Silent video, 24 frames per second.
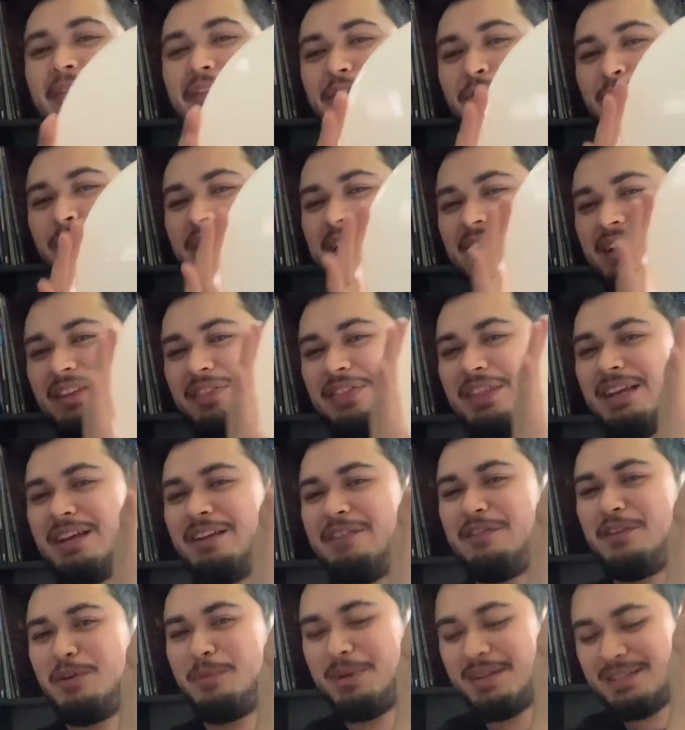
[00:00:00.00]
one, like I think a
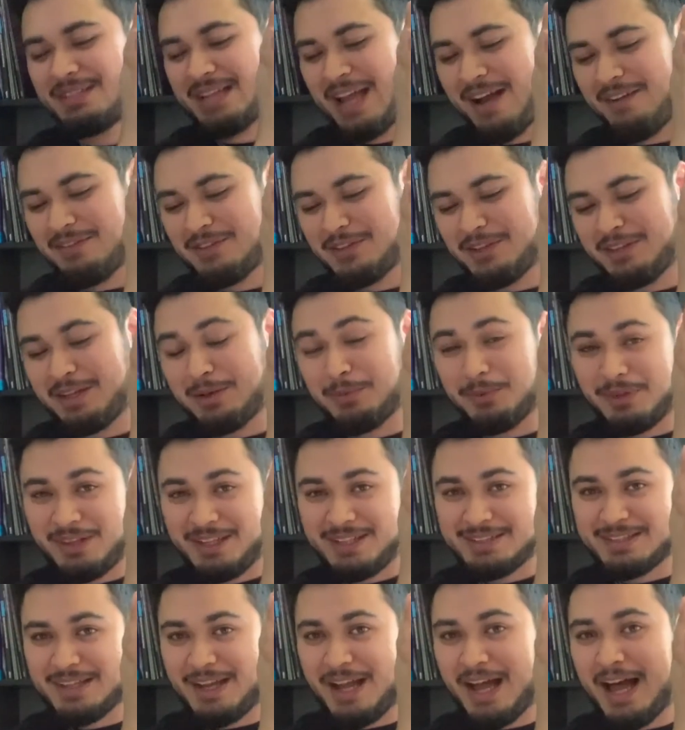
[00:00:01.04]
few months after, they released
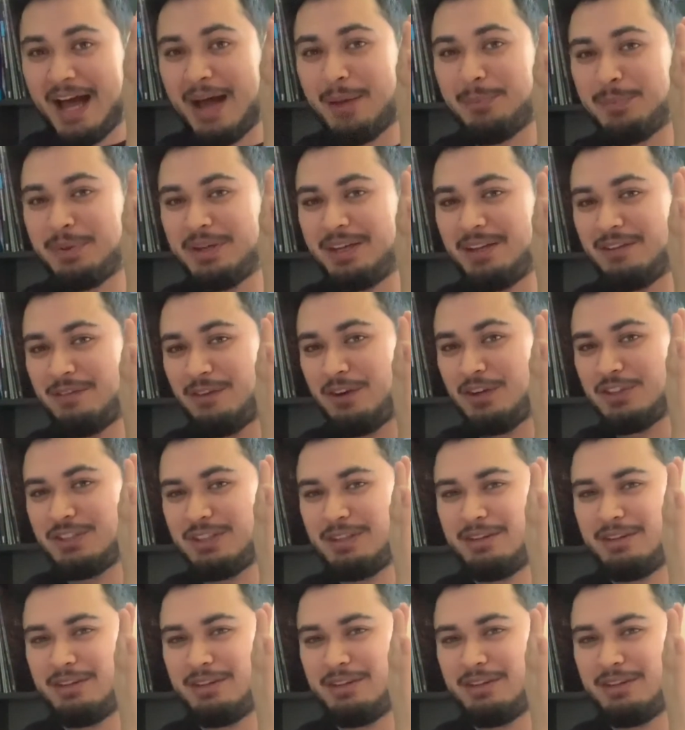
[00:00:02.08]
a hot pink version